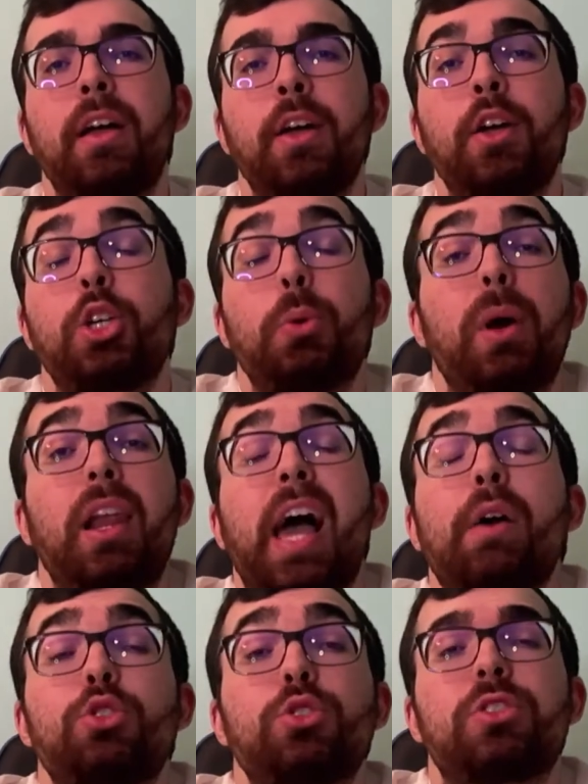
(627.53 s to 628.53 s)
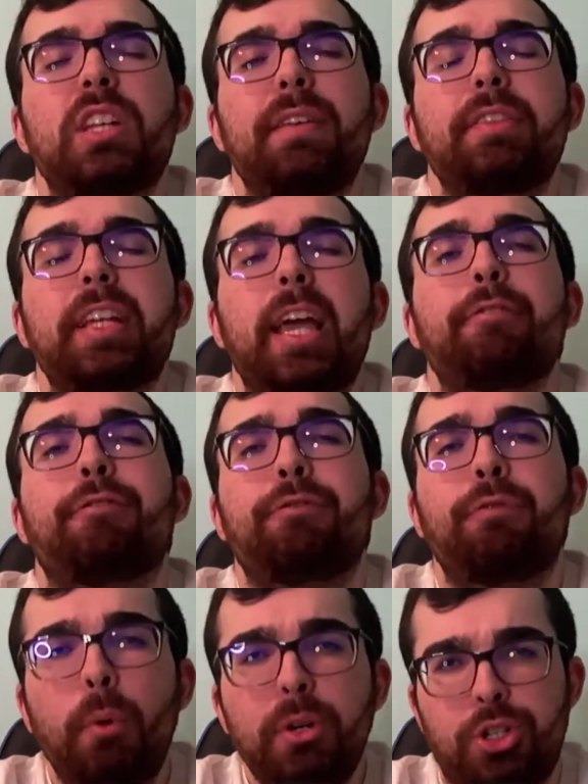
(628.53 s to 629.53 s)
You allowed yourself to get
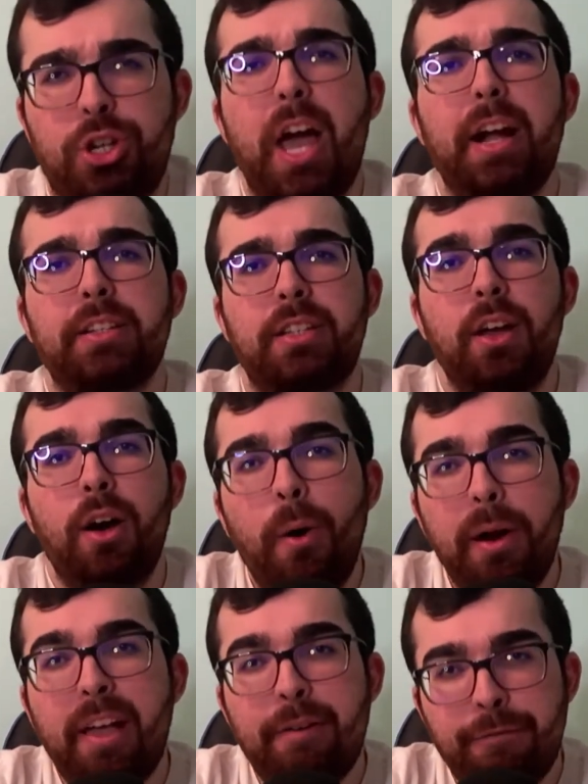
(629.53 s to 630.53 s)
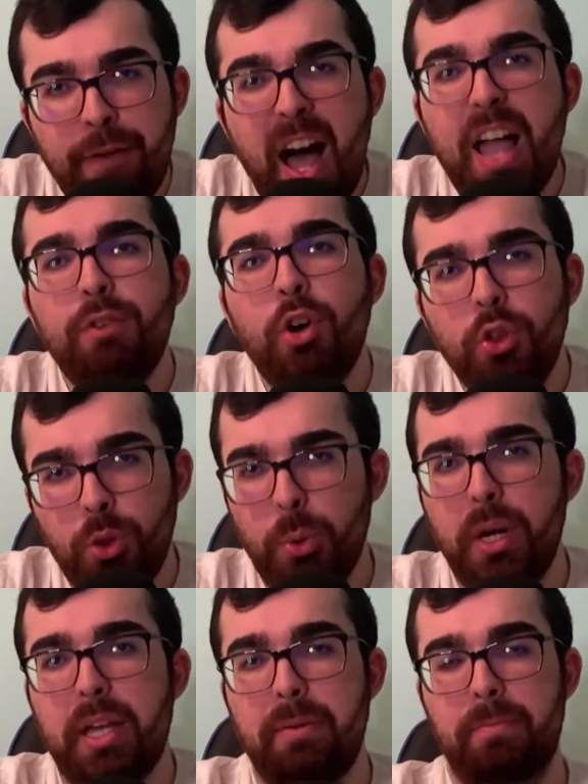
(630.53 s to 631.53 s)
forechecked on a
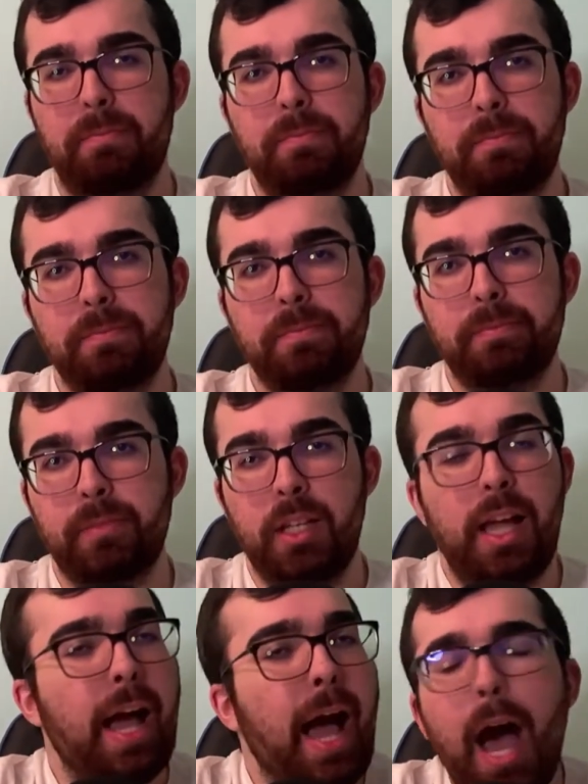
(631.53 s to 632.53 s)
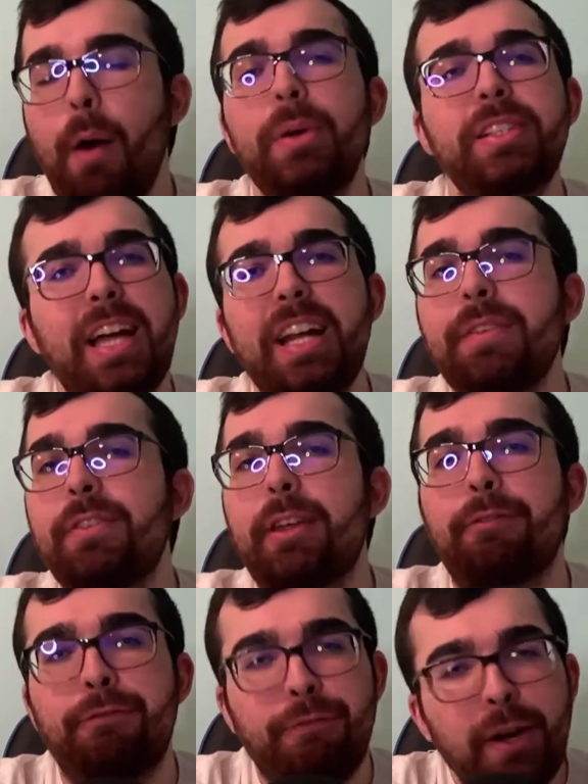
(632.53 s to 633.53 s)
5-on-3. How is that even the
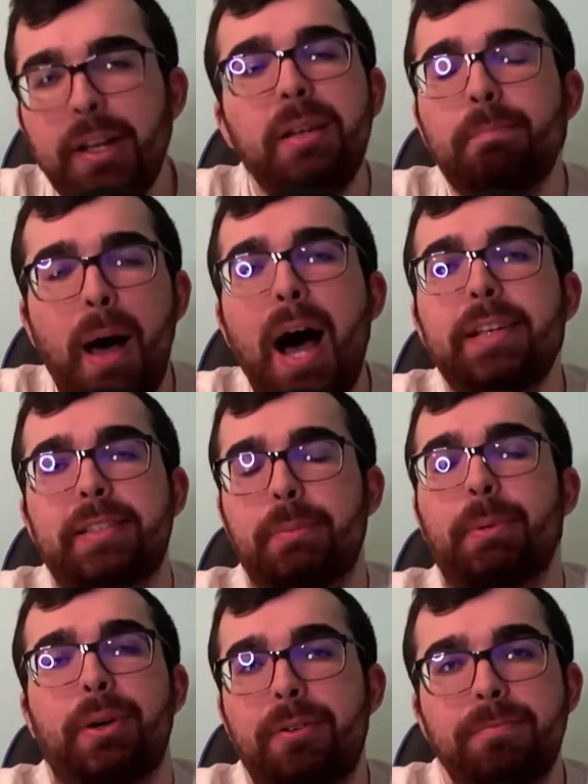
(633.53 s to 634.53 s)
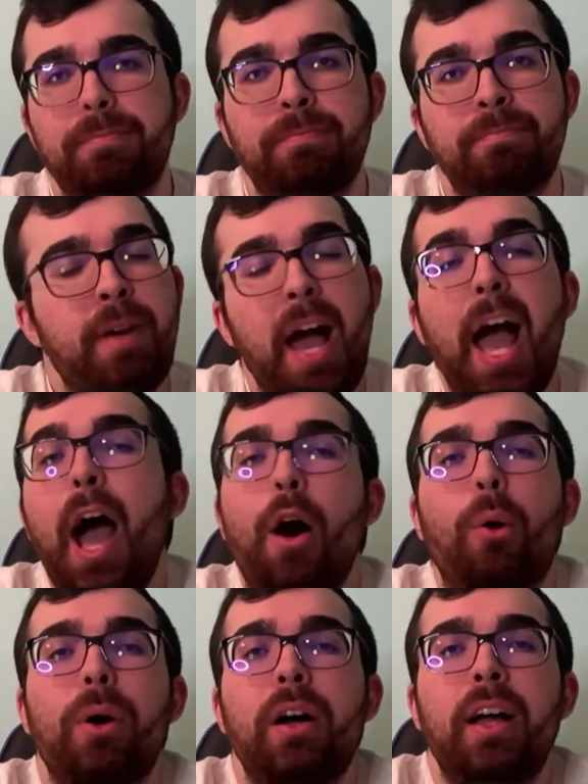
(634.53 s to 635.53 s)
fucking possible?
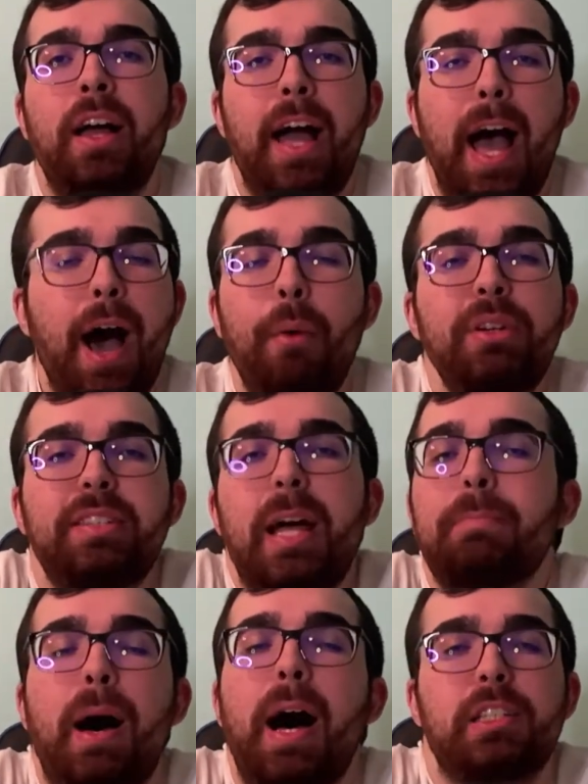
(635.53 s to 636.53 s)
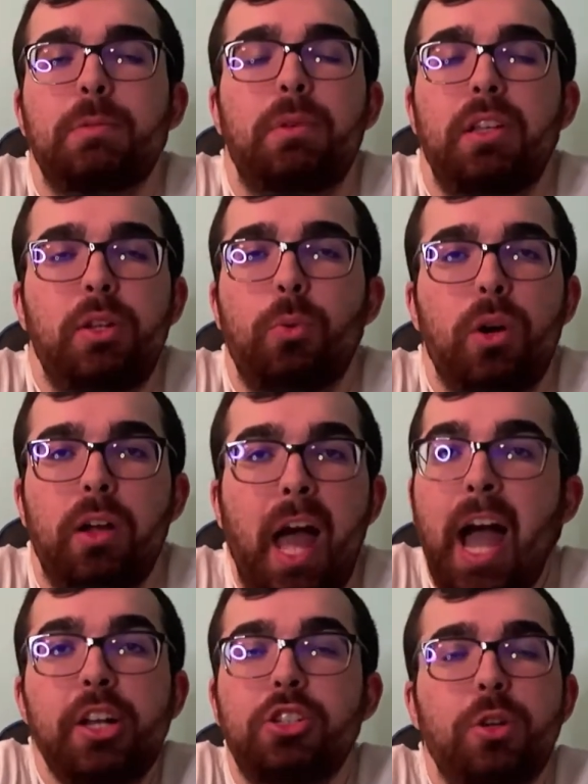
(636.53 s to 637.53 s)
How? How is that possible in the world?
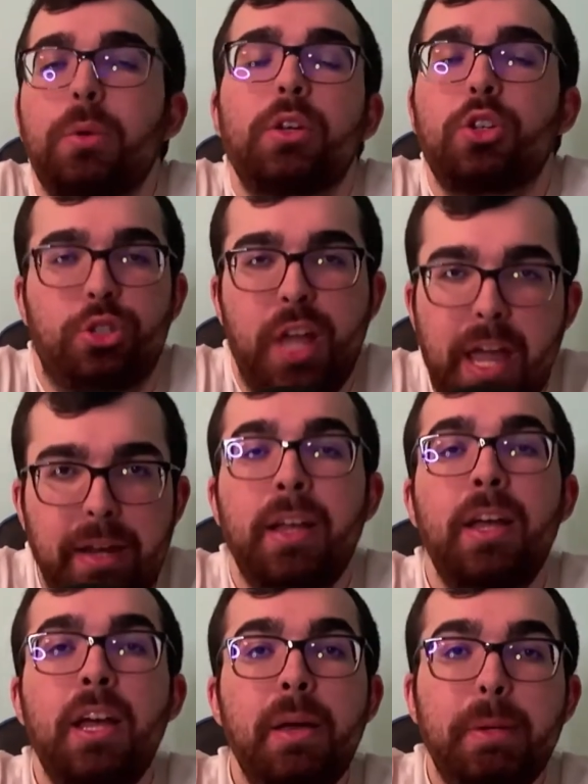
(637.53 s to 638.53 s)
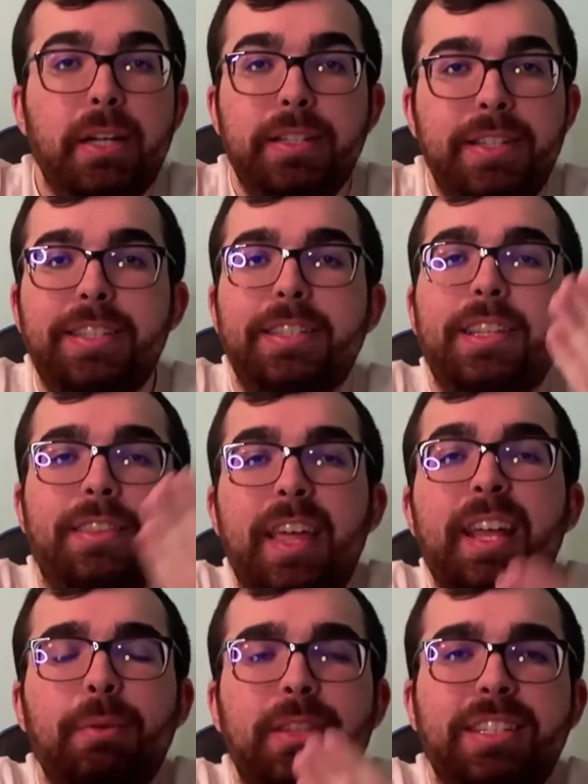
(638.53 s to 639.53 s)
I just don't understand. Because this is the
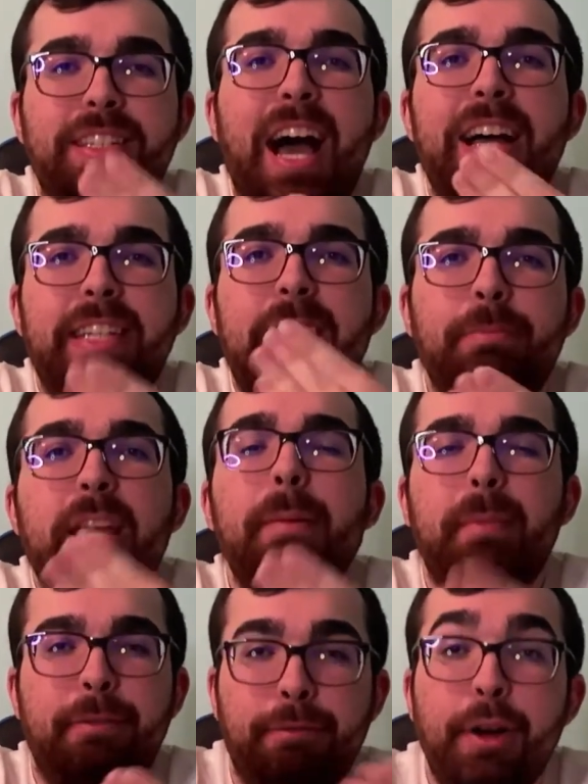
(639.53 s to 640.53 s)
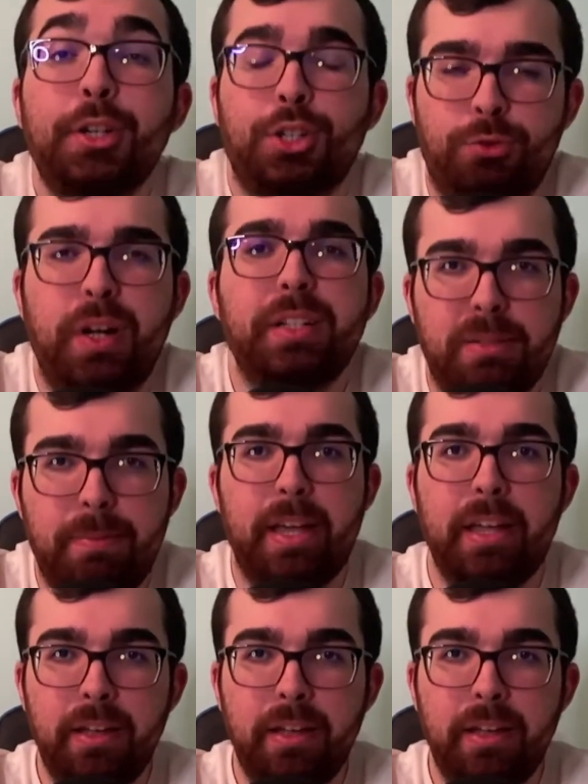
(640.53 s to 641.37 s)
thing with this goddamn team that frustrates me.